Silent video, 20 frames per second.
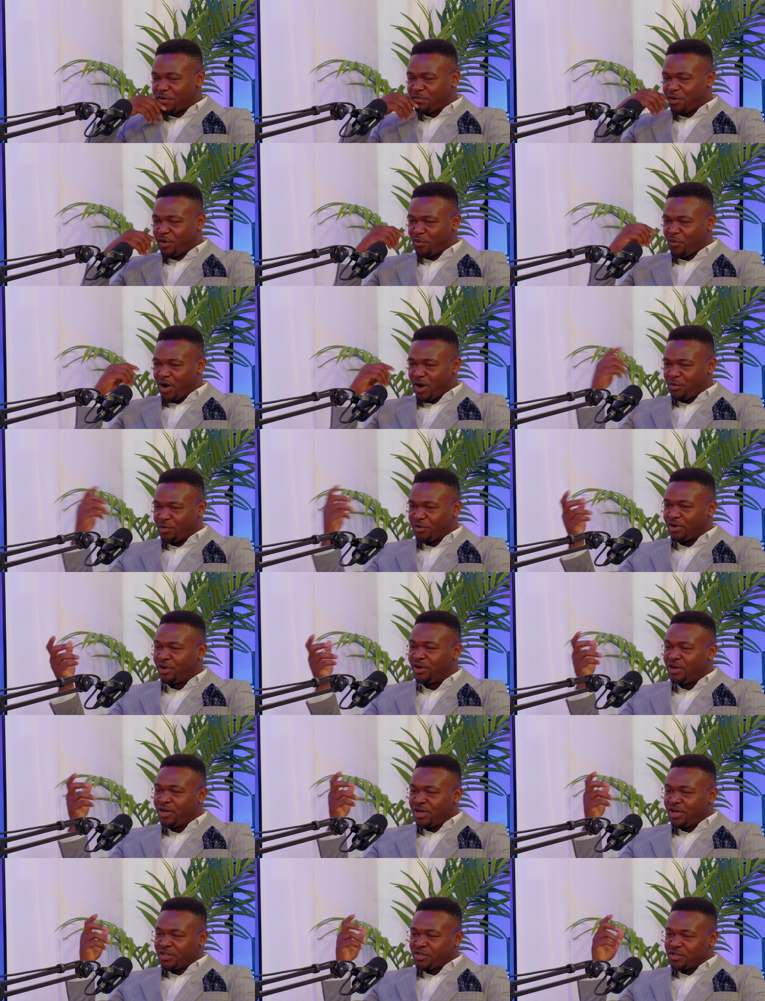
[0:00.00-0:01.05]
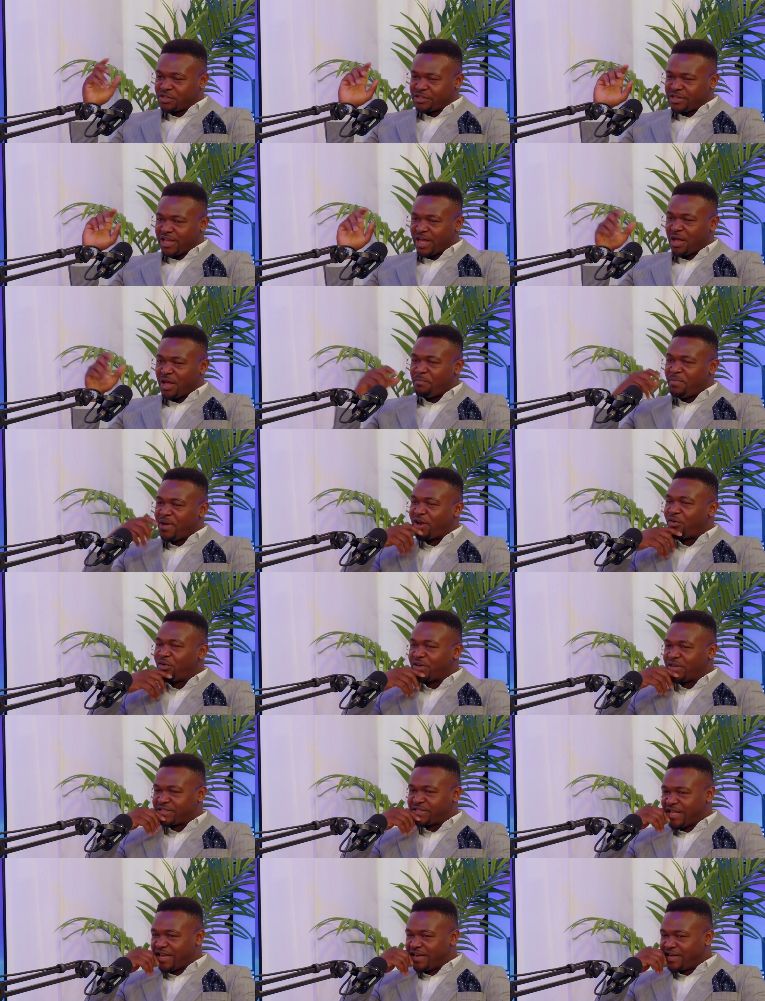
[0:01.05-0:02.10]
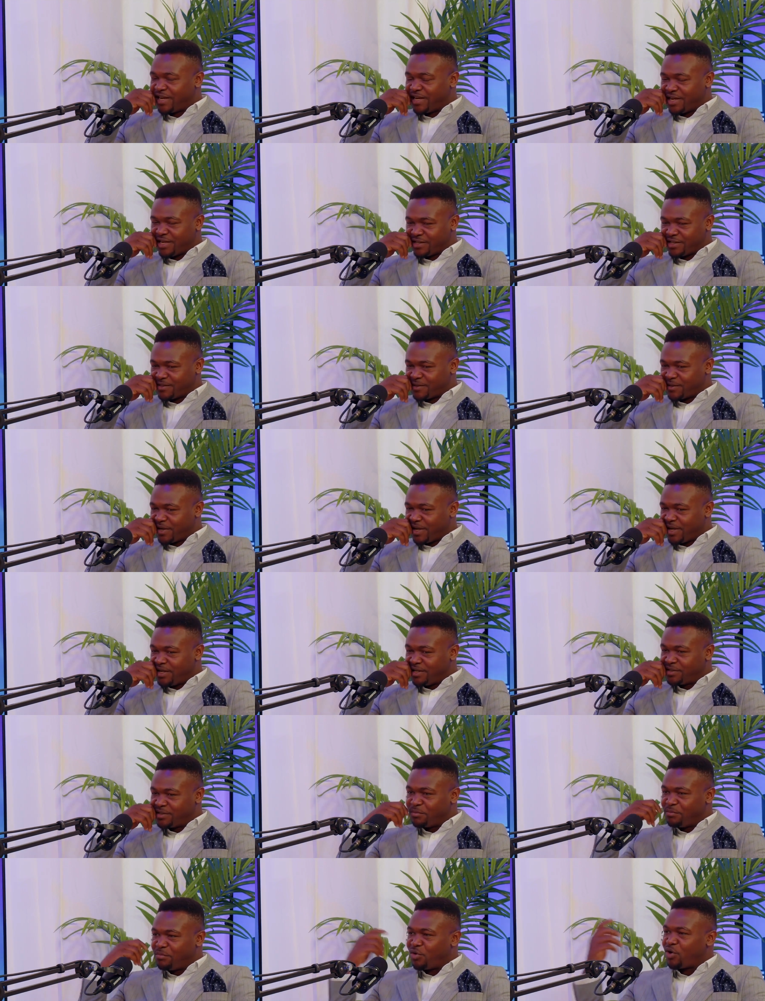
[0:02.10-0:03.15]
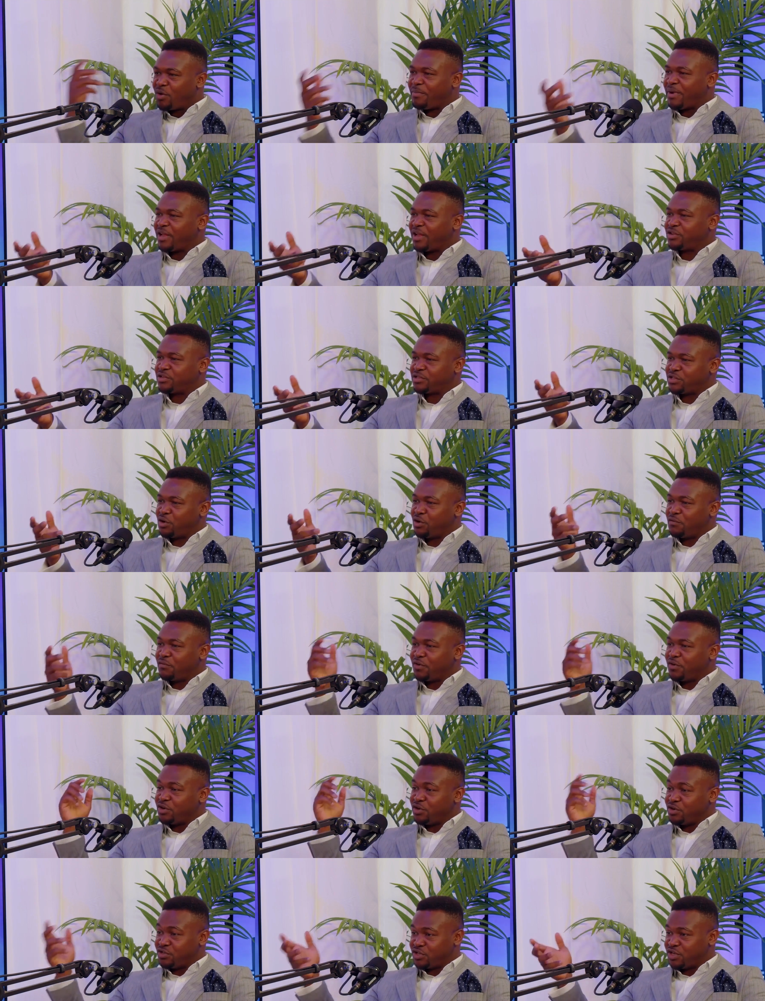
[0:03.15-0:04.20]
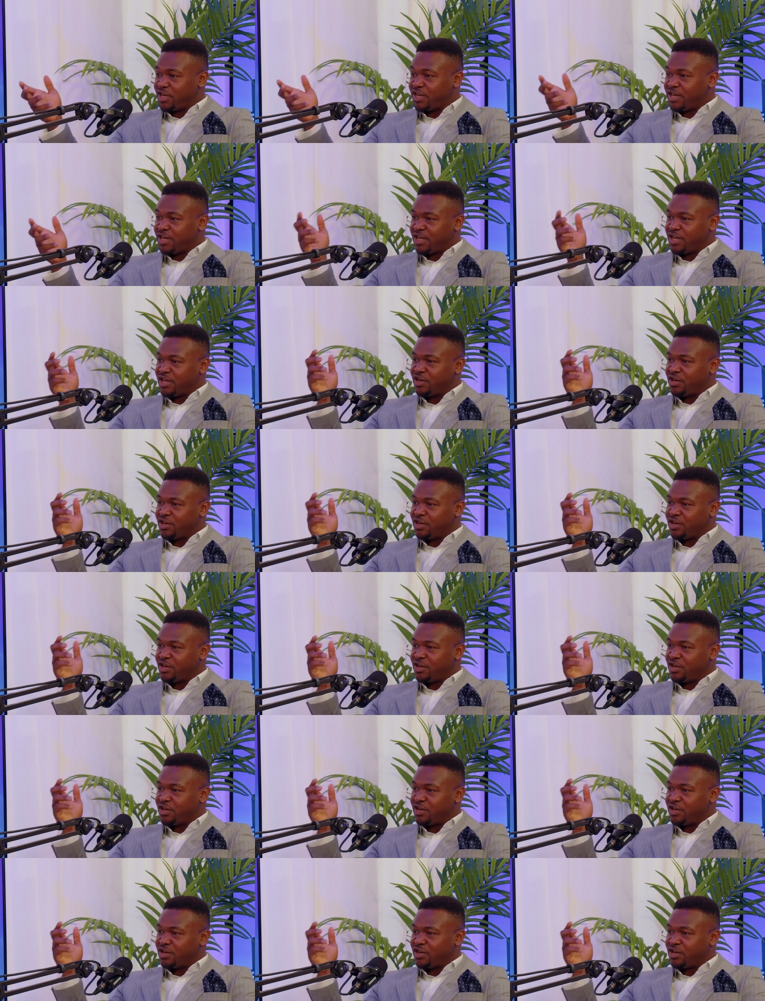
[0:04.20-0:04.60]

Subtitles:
But what I want to just get a better understanding is more about yourself and your journey.